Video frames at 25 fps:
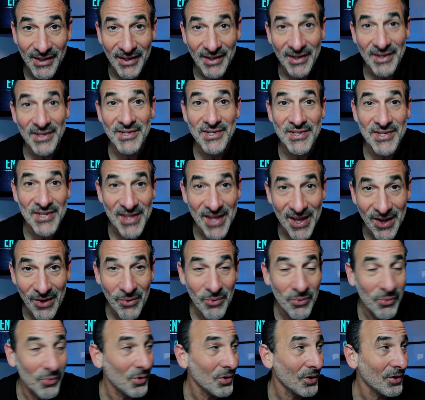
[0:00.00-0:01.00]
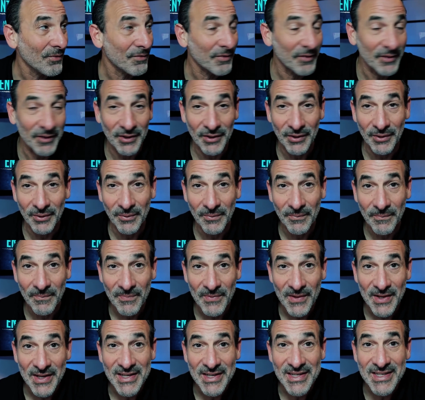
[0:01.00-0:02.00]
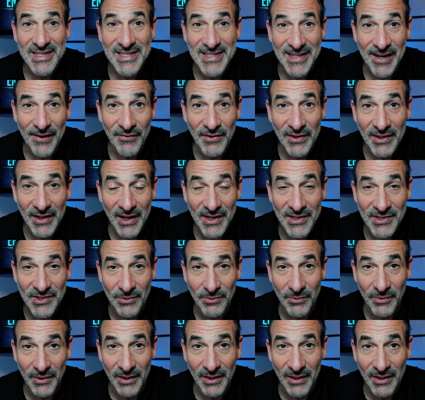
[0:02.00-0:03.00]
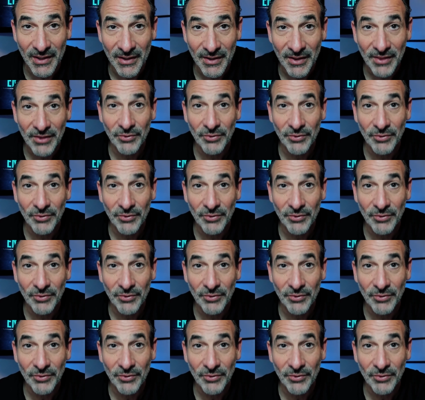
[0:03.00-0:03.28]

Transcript: because they'll work for you 7 days a week,